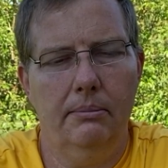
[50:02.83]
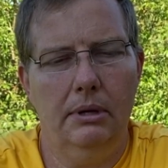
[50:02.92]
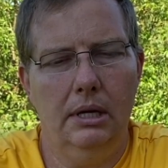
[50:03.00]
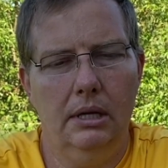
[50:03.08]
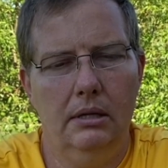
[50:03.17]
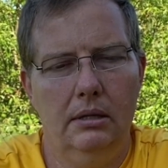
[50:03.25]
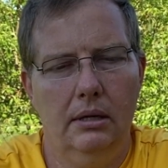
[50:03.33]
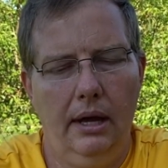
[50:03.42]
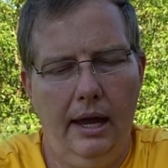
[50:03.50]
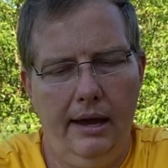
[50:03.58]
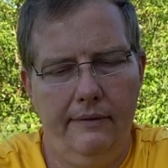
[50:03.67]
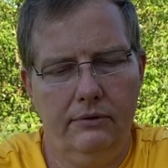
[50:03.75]
a minute
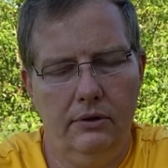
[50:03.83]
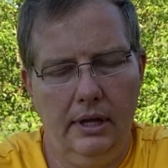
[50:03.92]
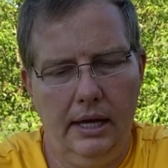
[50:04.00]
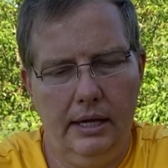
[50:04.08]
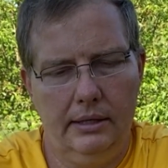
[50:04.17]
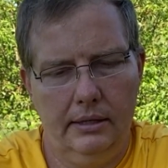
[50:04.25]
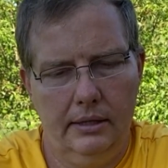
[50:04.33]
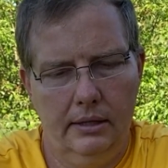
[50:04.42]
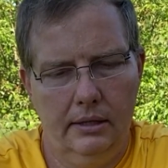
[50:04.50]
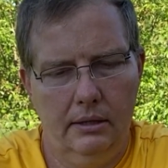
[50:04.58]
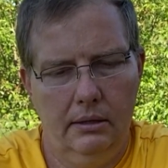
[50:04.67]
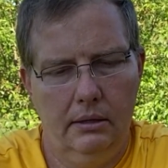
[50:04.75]
after that,
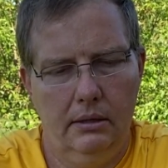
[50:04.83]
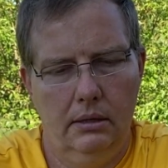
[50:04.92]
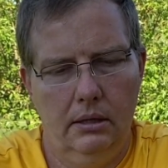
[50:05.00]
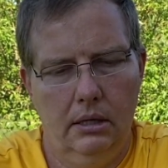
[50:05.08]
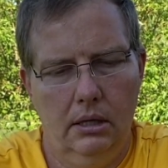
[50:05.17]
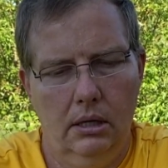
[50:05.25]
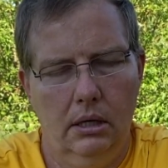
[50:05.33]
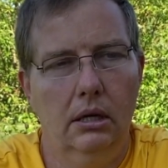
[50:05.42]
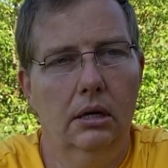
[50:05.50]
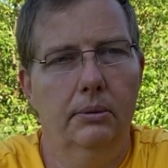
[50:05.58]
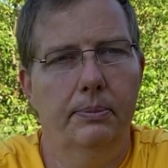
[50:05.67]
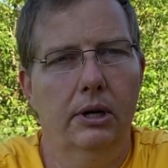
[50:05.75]

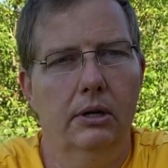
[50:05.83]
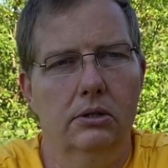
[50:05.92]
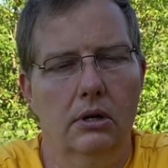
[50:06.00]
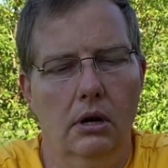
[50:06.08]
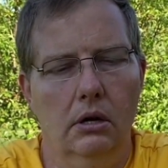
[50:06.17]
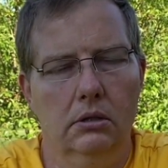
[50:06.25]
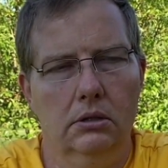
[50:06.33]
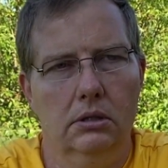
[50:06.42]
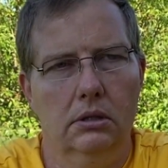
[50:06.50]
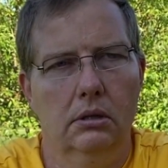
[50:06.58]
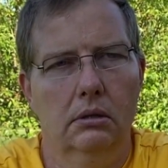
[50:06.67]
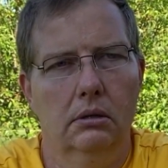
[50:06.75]
get a pair of tongs,